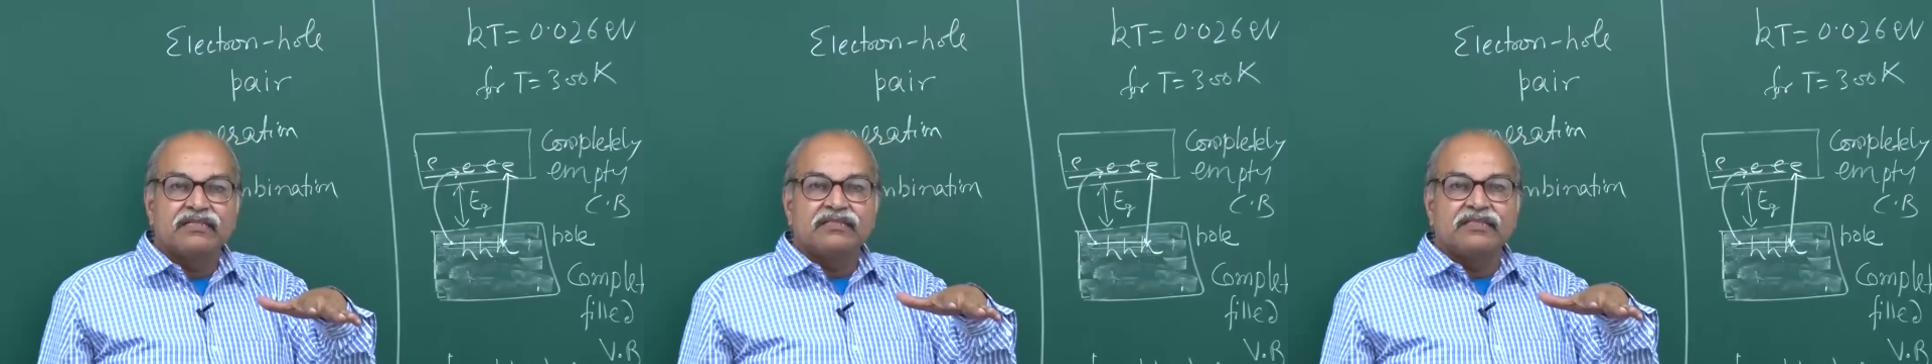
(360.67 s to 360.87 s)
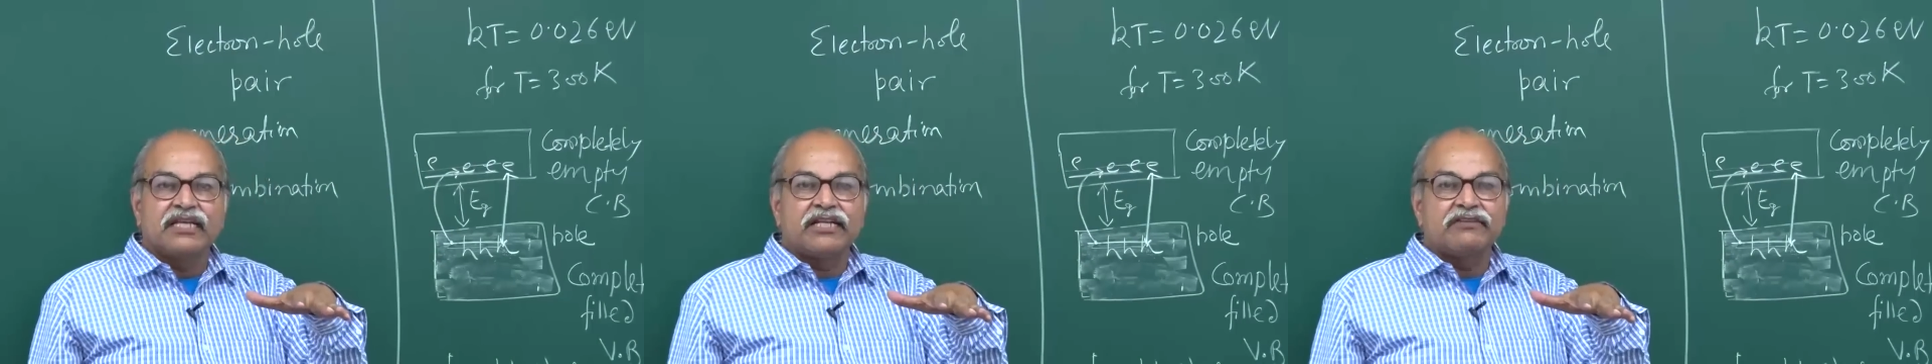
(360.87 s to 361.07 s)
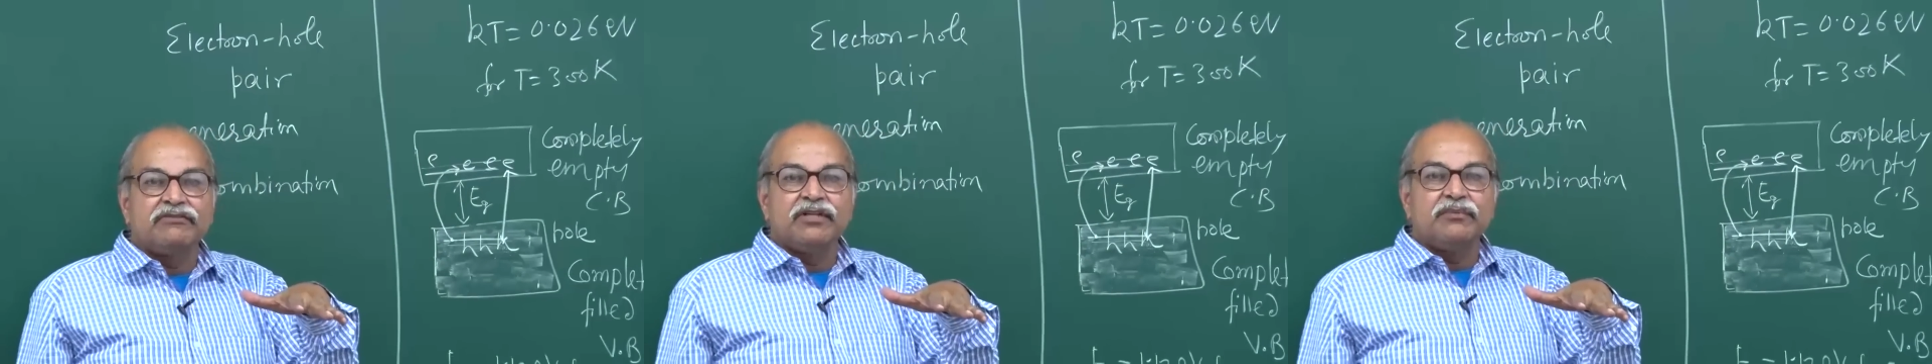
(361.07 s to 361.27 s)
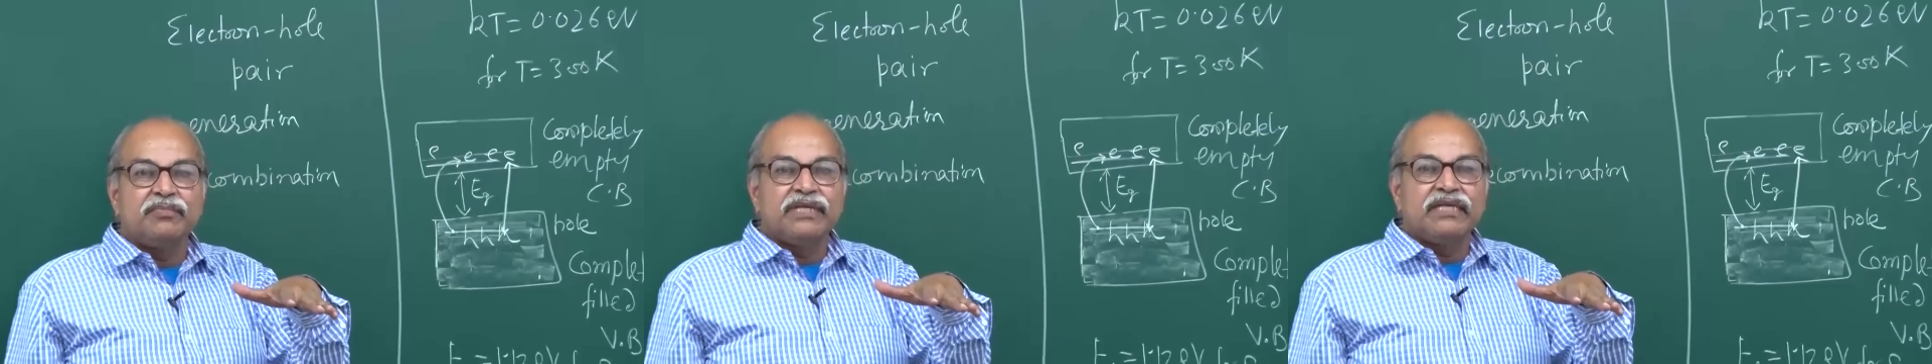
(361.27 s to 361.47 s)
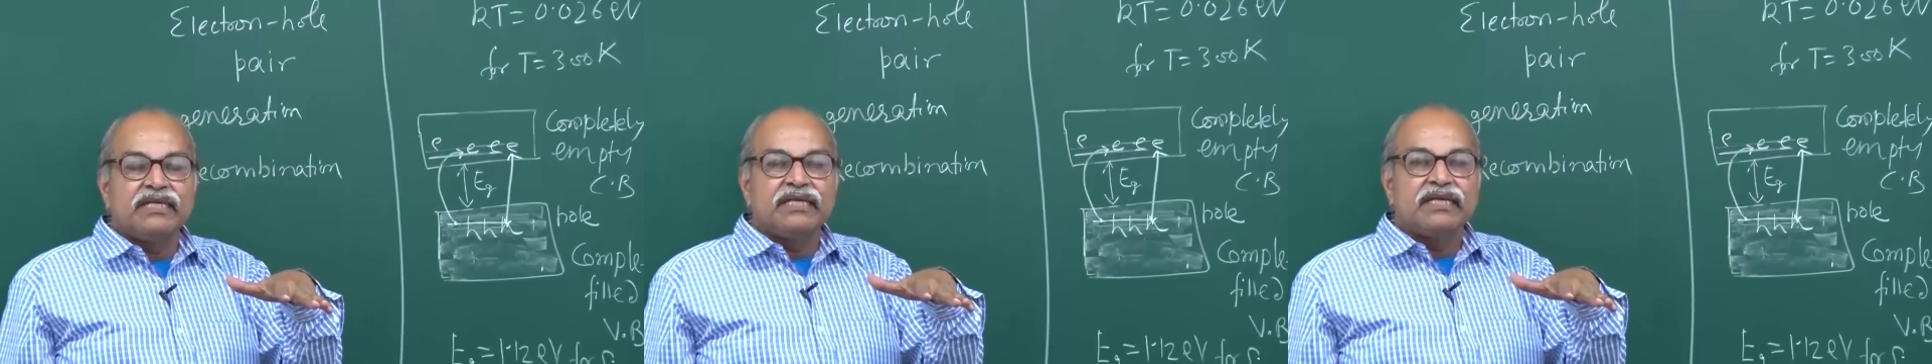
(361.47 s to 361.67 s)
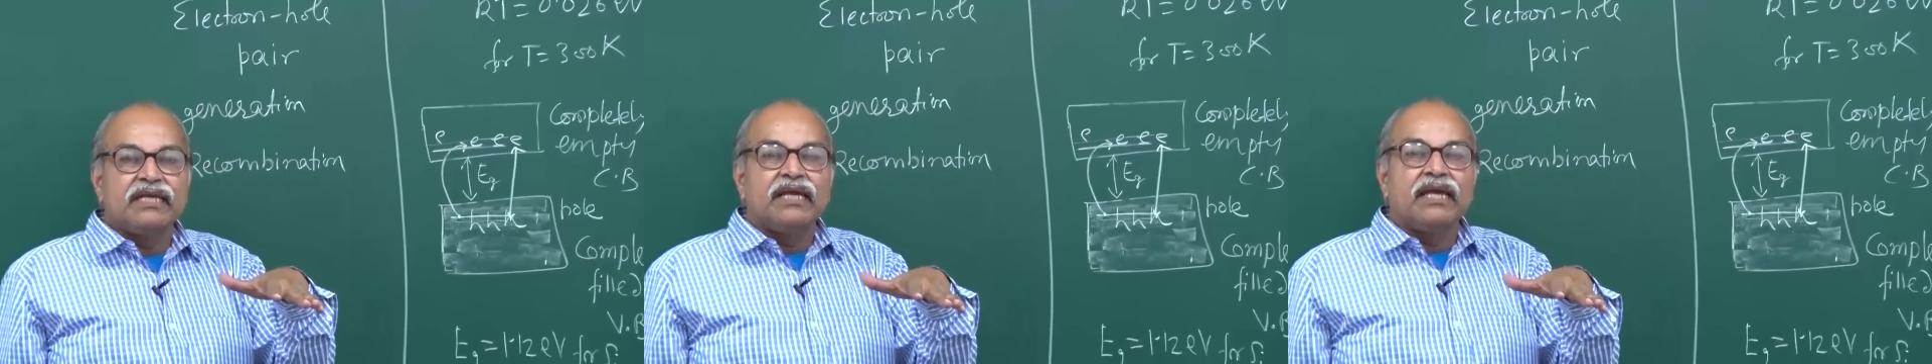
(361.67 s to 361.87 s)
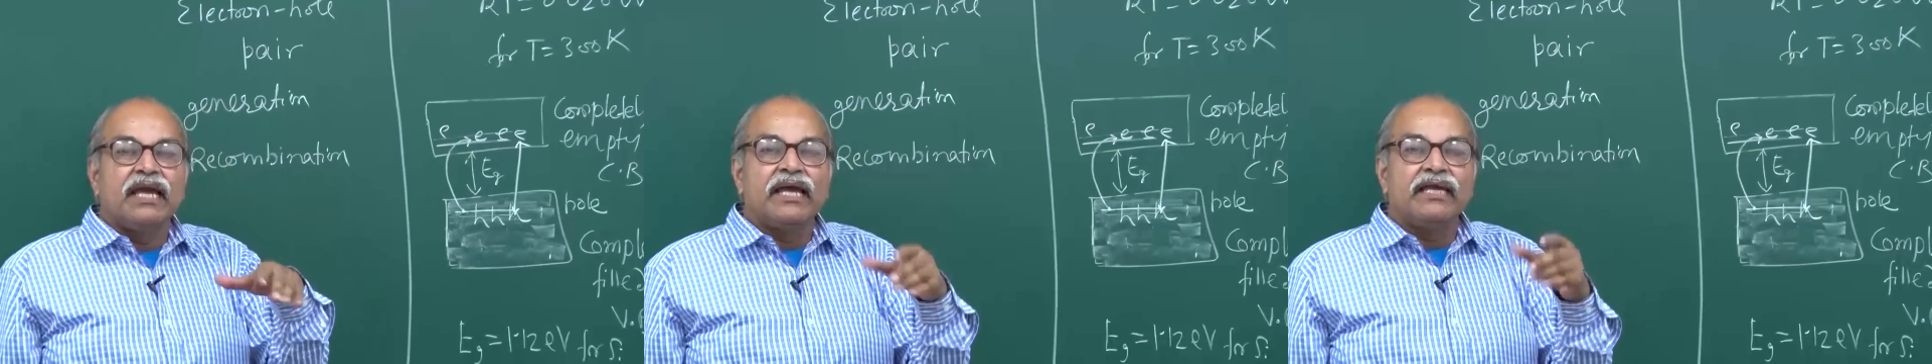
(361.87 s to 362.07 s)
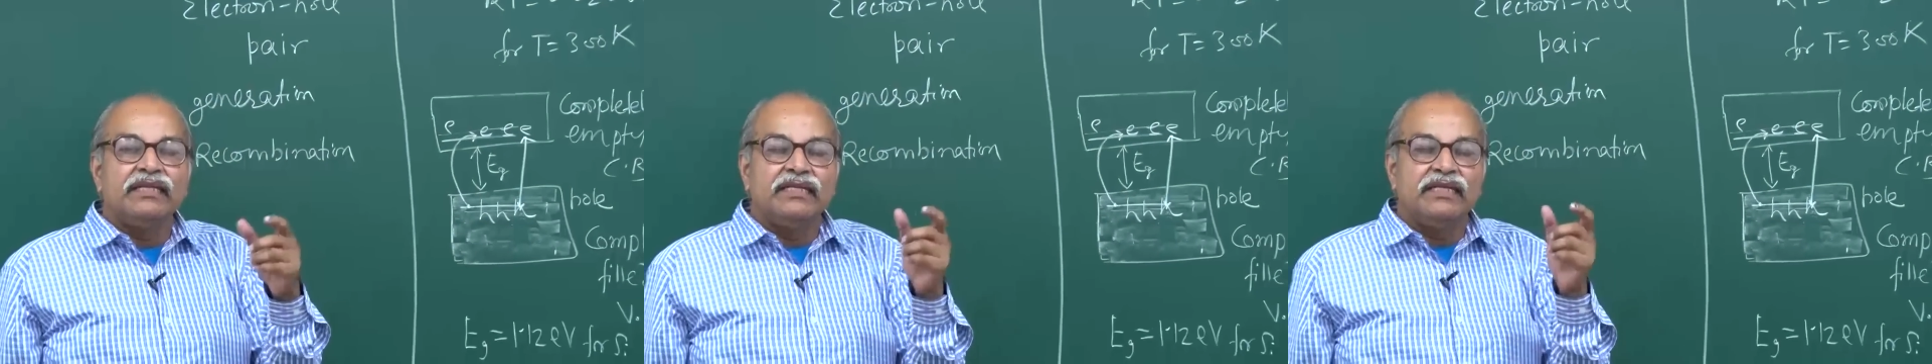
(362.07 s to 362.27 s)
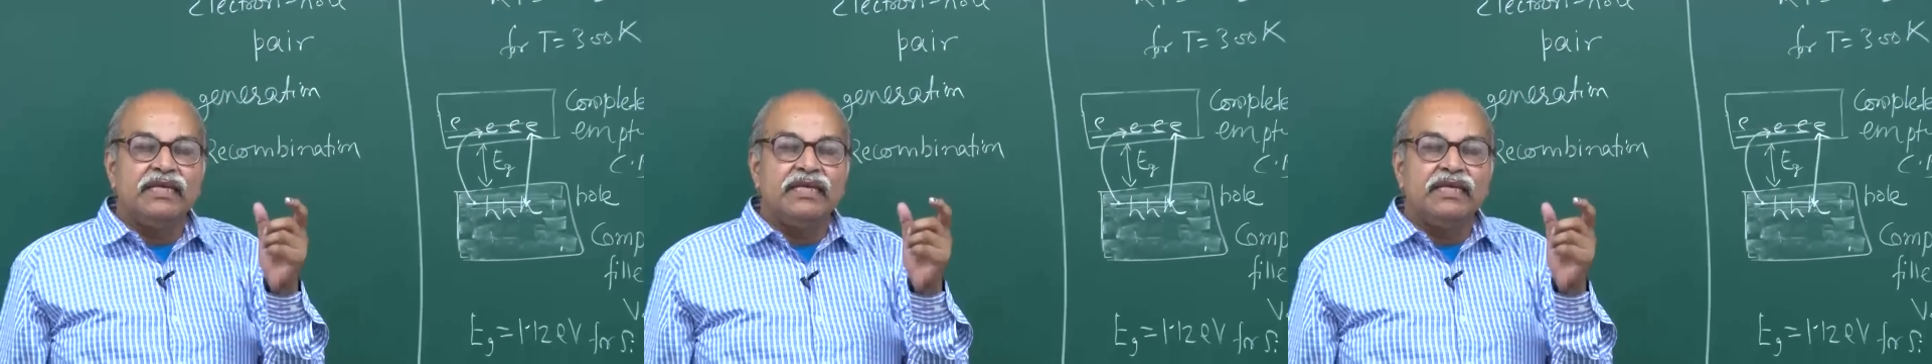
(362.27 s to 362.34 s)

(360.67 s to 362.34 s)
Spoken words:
there will be an